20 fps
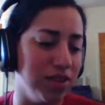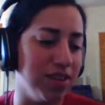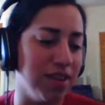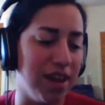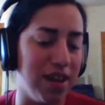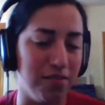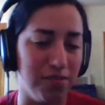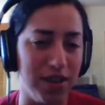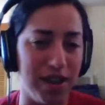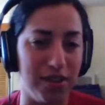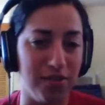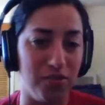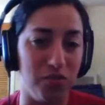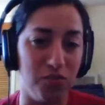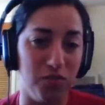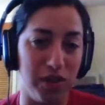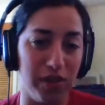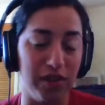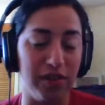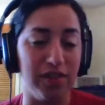didn't have guys
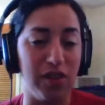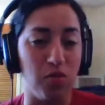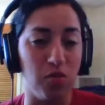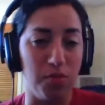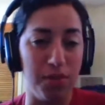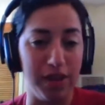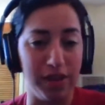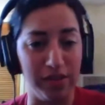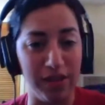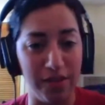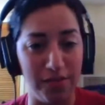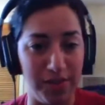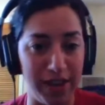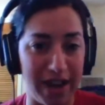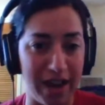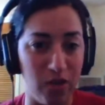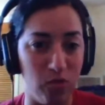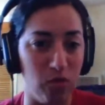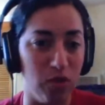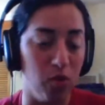who felt like they were being left
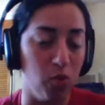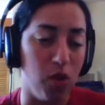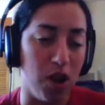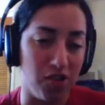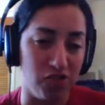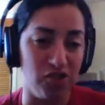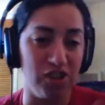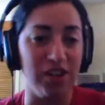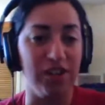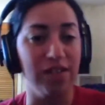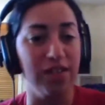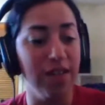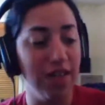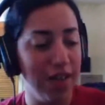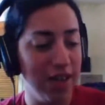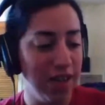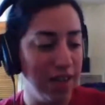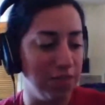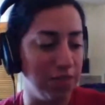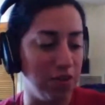out while watching
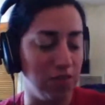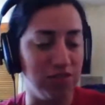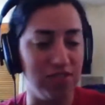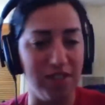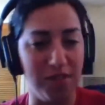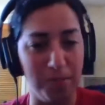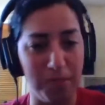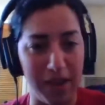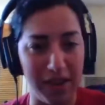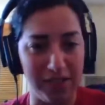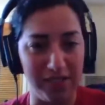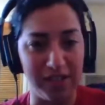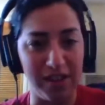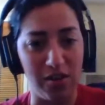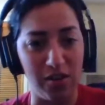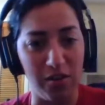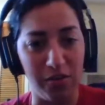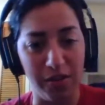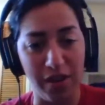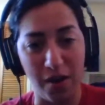their teammates
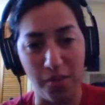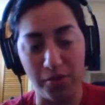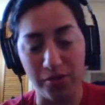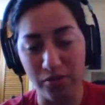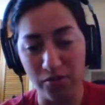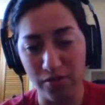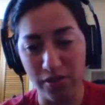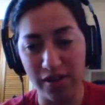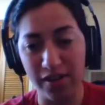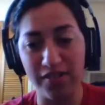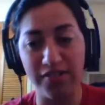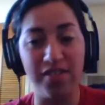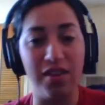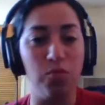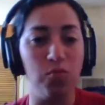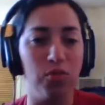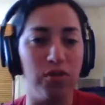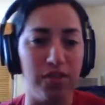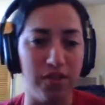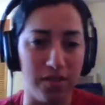get all the opportunities,
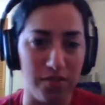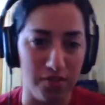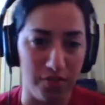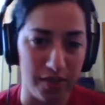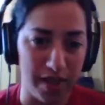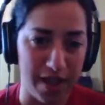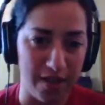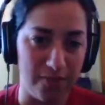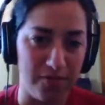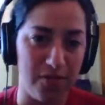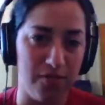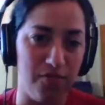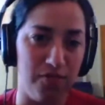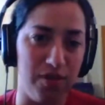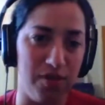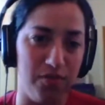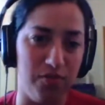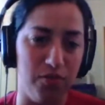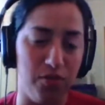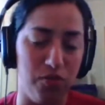they wouldn't have left.
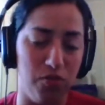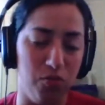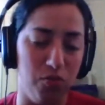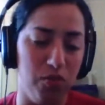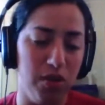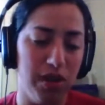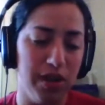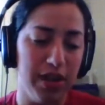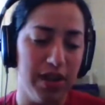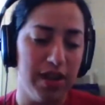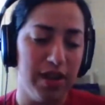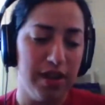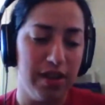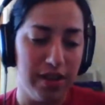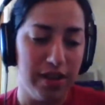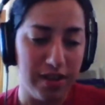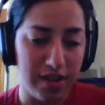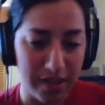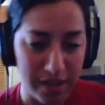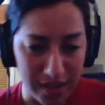If you
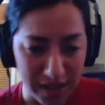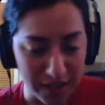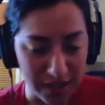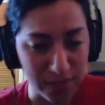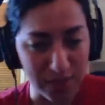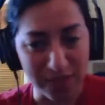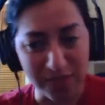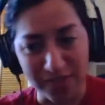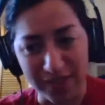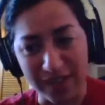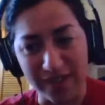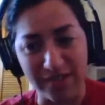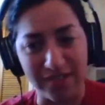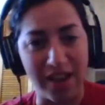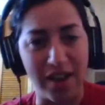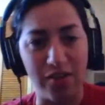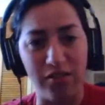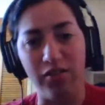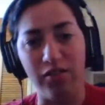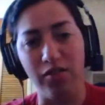even
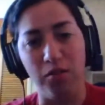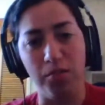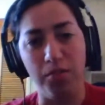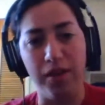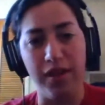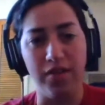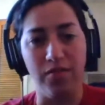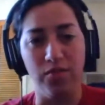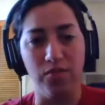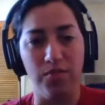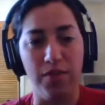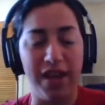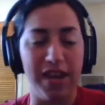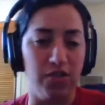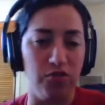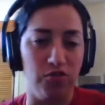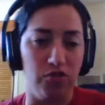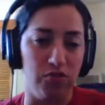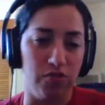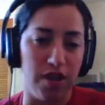things out a little bit and
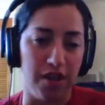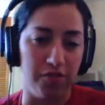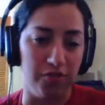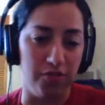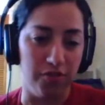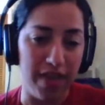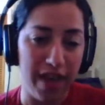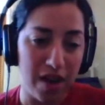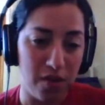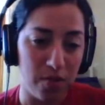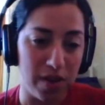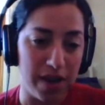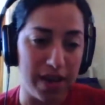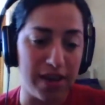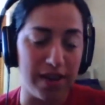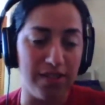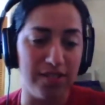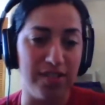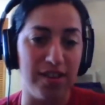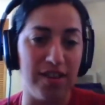manage your roster that
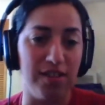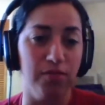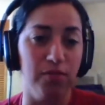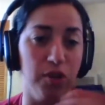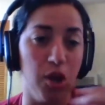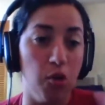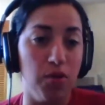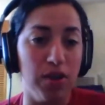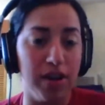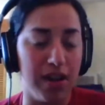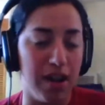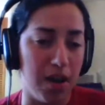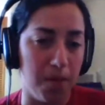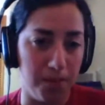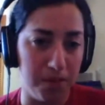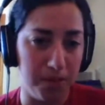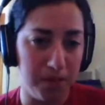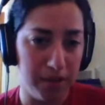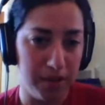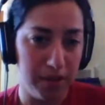way, instead of loading
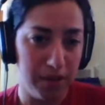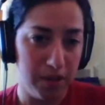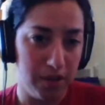up